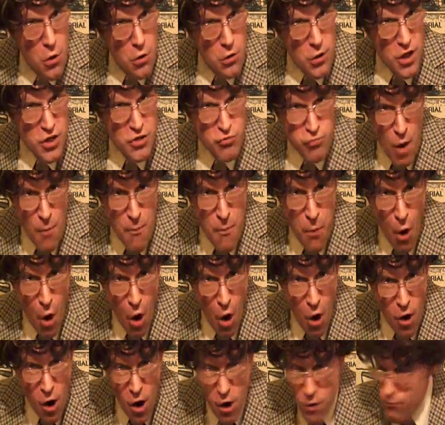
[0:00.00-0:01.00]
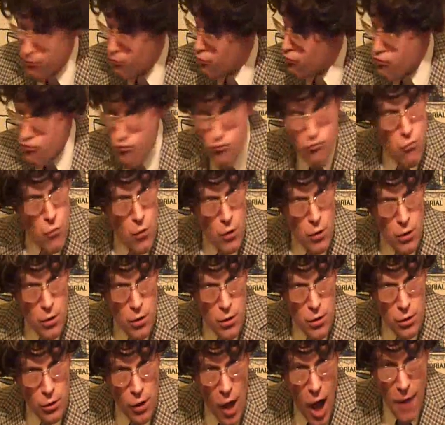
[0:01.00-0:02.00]
This reporter
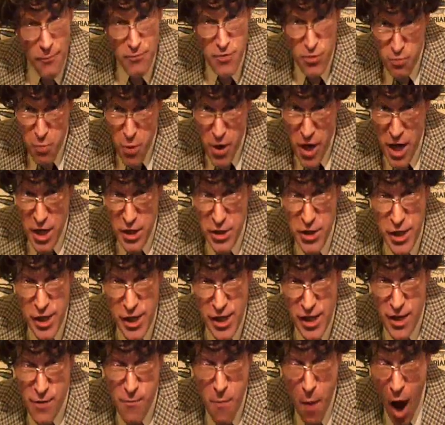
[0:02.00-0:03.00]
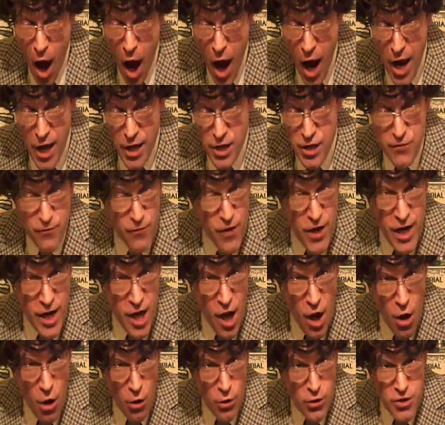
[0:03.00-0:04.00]
loves Biggie D Man's
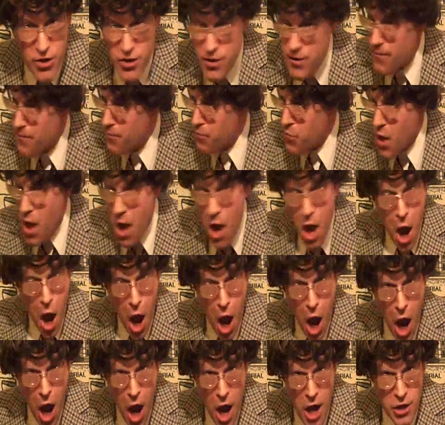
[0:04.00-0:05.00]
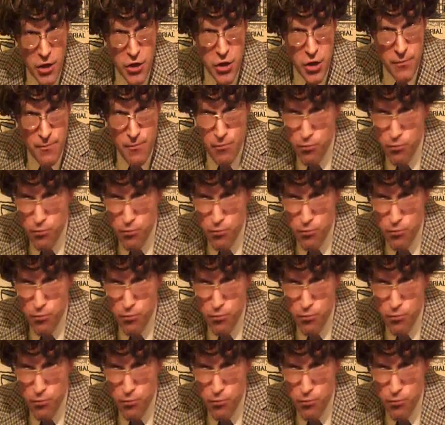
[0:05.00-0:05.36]
videos and